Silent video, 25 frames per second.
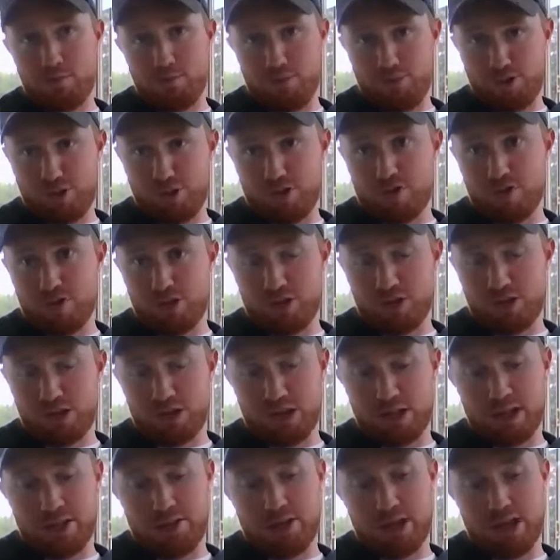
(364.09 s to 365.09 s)
Let's
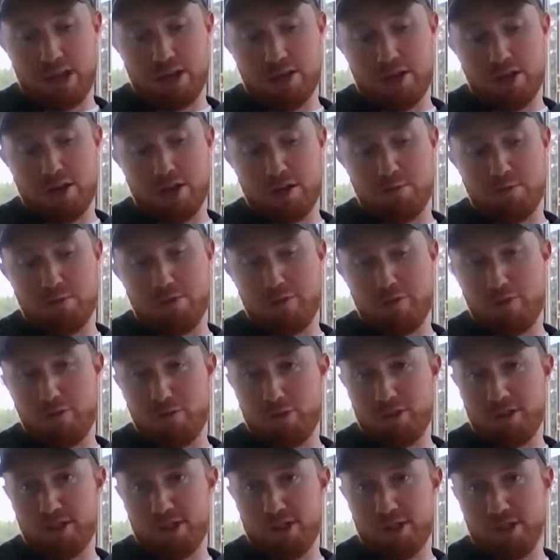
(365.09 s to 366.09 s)
just get that done
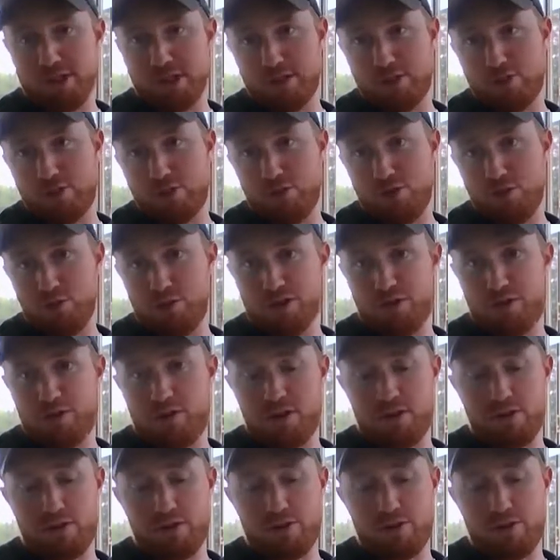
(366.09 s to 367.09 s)
before the season gets too much
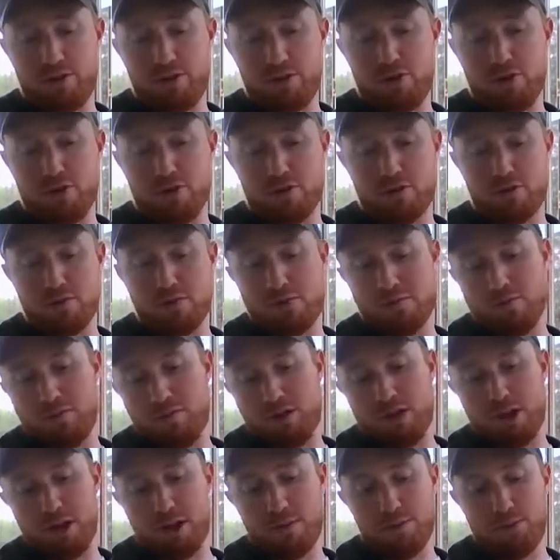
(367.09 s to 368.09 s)
farther along,
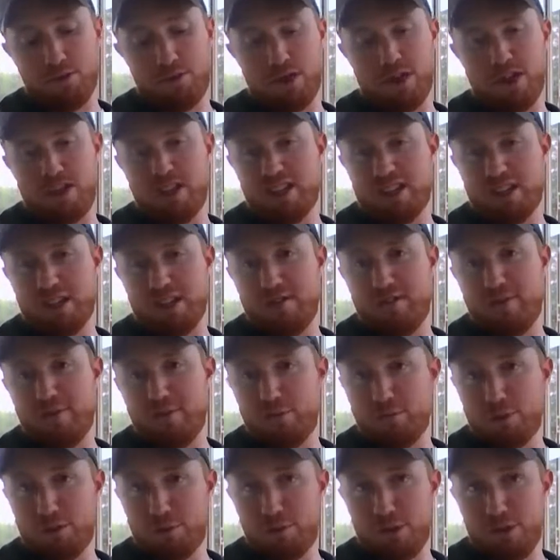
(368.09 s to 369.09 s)
so that doesn't
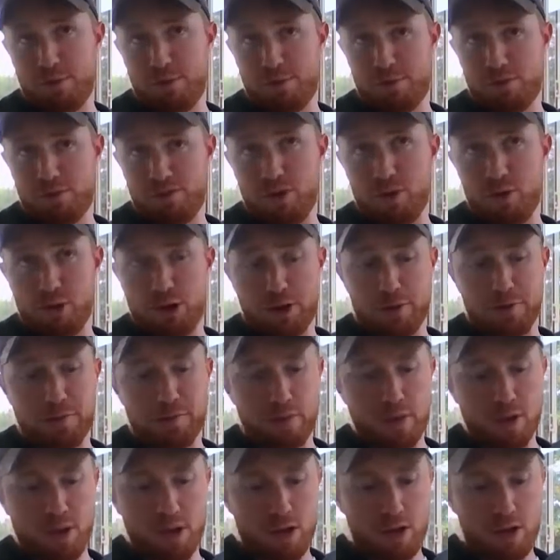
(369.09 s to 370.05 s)
influence people's voting.